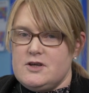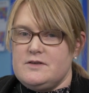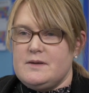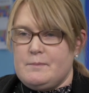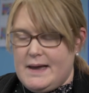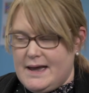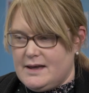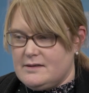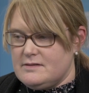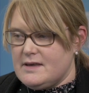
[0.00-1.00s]
using
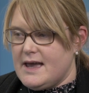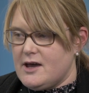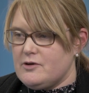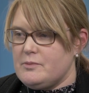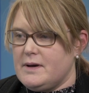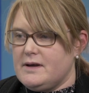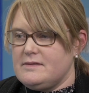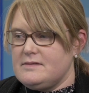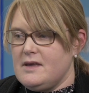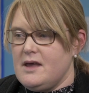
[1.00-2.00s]
PAGS to help
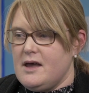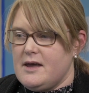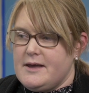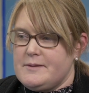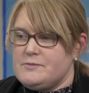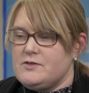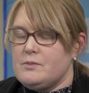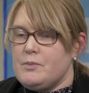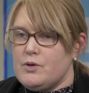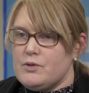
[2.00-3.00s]
us
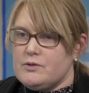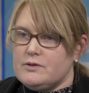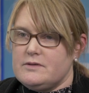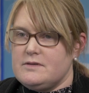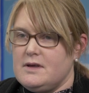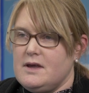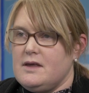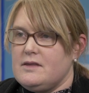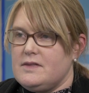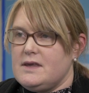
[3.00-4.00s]
support
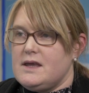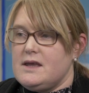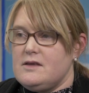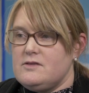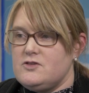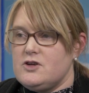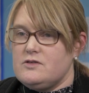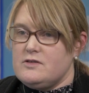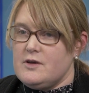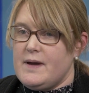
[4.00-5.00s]
the
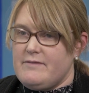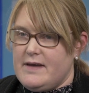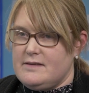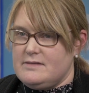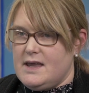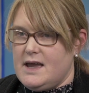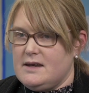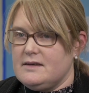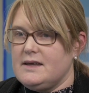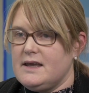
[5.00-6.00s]
students who have
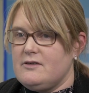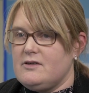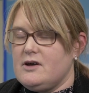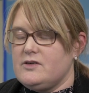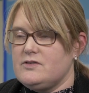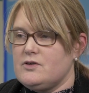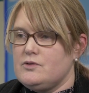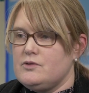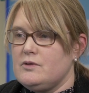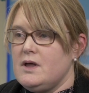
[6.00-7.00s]
SEN here at our
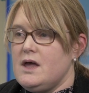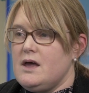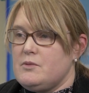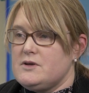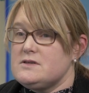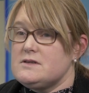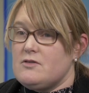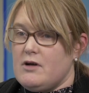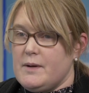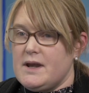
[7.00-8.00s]
school, which is a
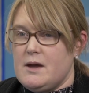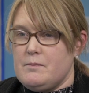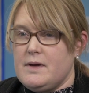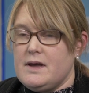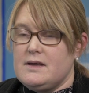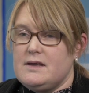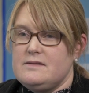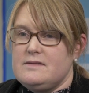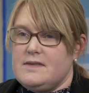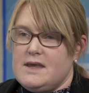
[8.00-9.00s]
growing number
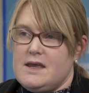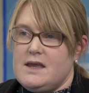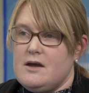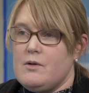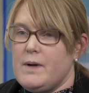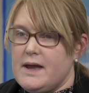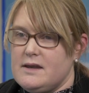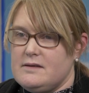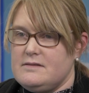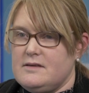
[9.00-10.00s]
as the
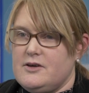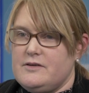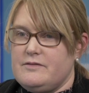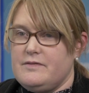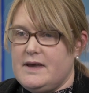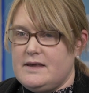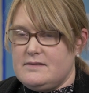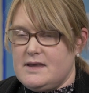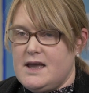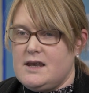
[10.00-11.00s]
awareness of
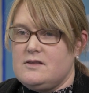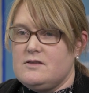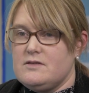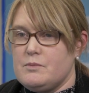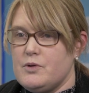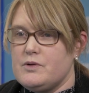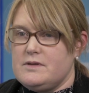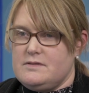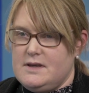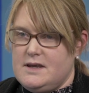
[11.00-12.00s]
SEN and the support
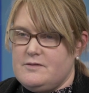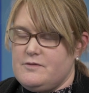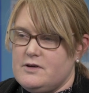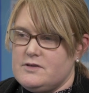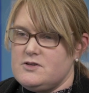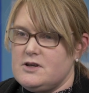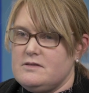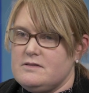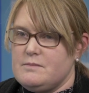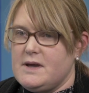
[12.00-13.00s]
that's needed for our students in